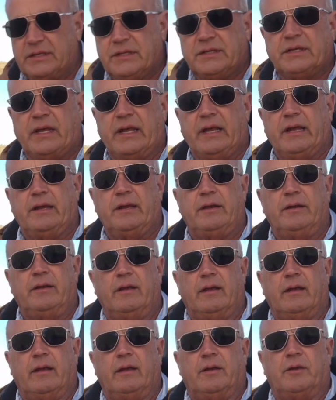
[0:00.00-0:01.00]
is a
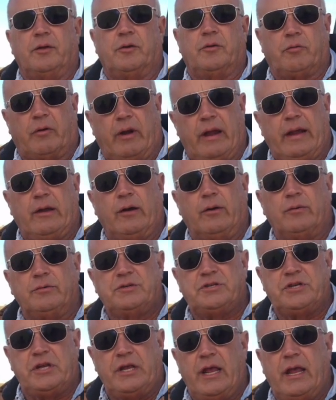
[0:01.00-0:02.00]
Graco
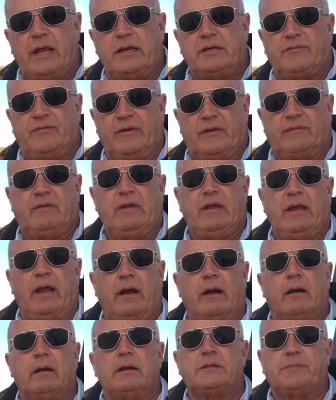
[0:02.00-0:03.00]
GH50
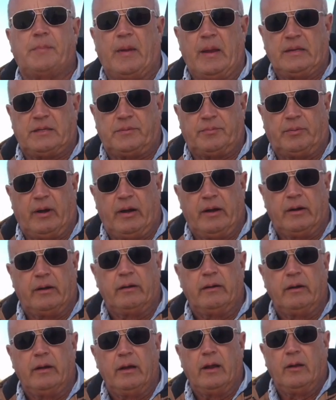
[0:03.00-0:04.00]
airless paint
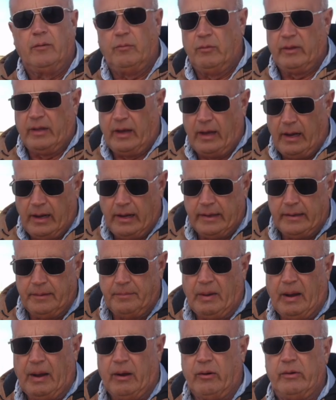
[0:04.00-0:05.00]
sprayer with a Honda
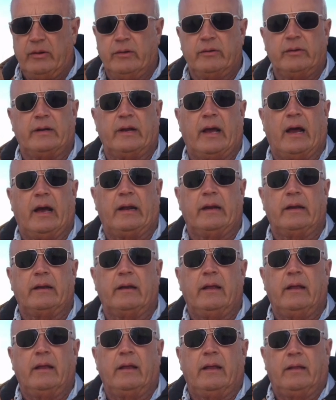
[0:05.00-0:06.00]
power unit on it
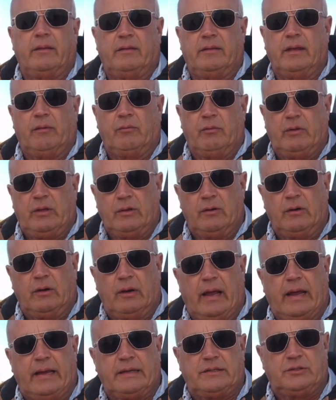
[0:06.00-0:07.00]
that we
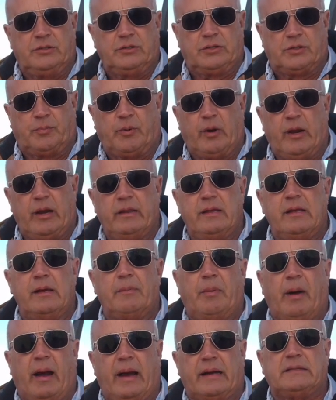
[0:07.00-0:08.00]
utilize to spray the
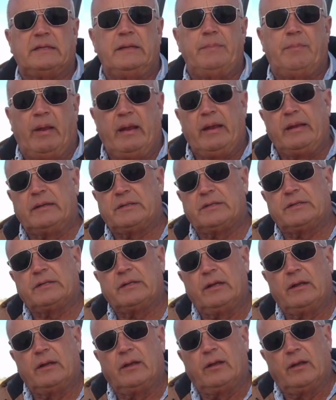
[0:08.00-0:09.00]
epoxy paints
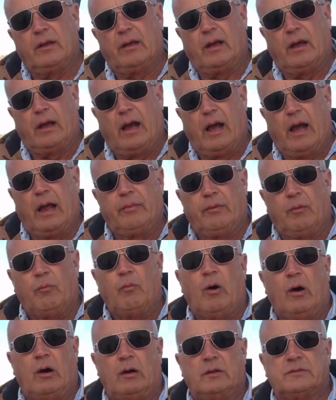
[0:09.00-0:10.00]
on the
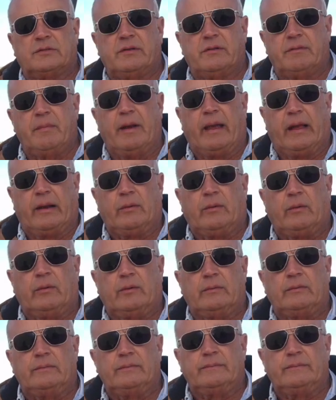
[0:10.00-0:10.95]
walls of the manhole.